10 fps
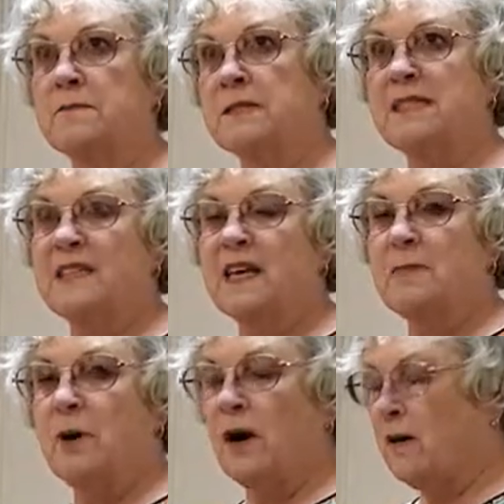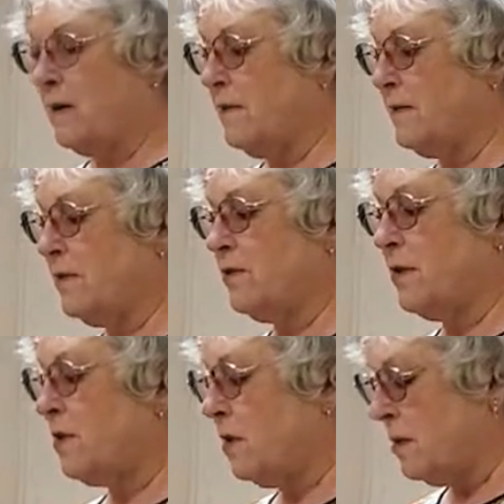sticky part of the
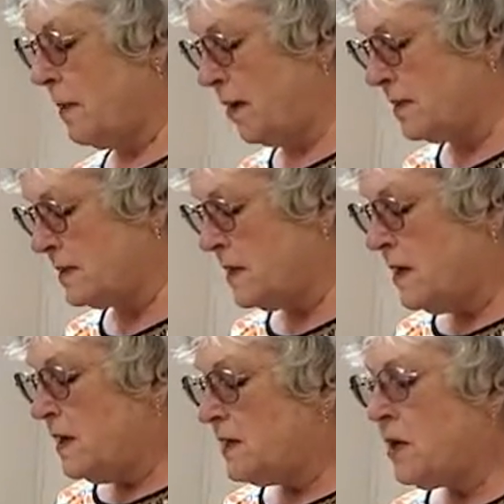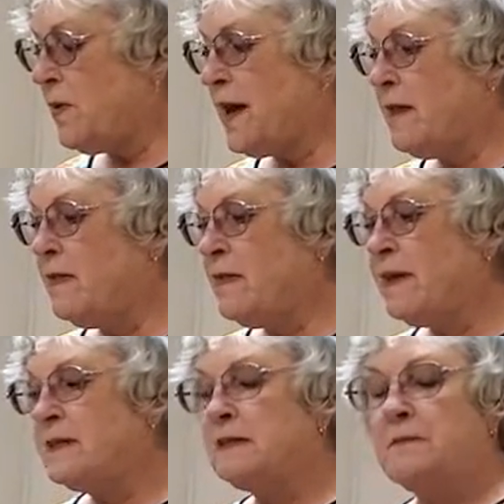granola bars. So in
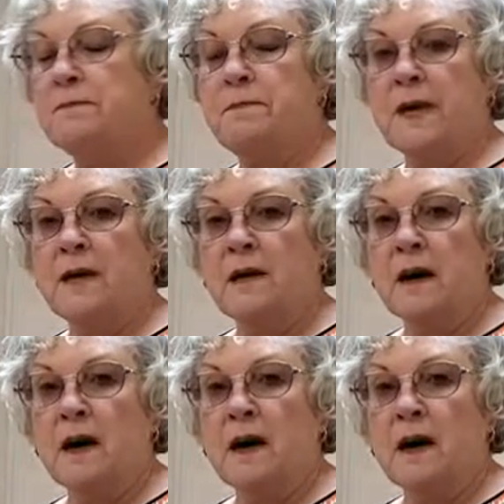this big